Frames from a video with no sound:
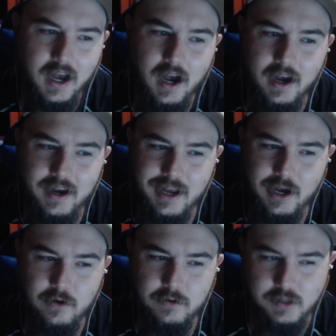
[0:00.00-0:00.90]
Uh, and
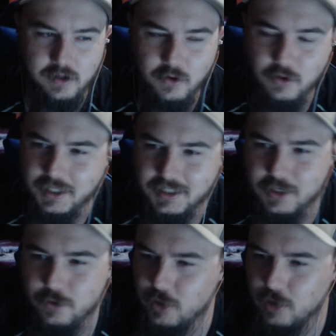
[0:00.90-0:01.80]
how all these
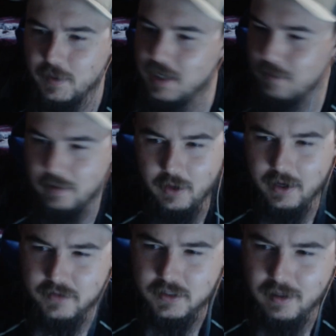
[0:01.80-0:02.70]
Indo-European people
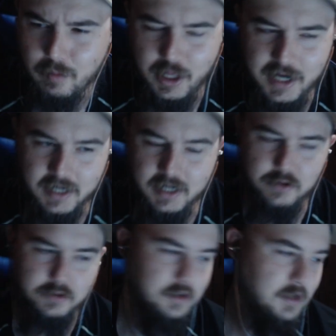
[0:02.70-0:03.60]
have the double-headed
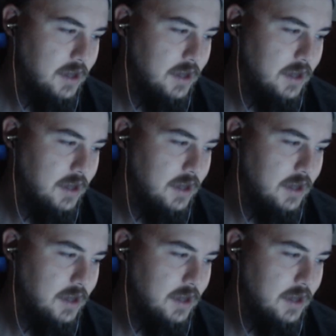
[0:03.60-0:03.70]
eagle.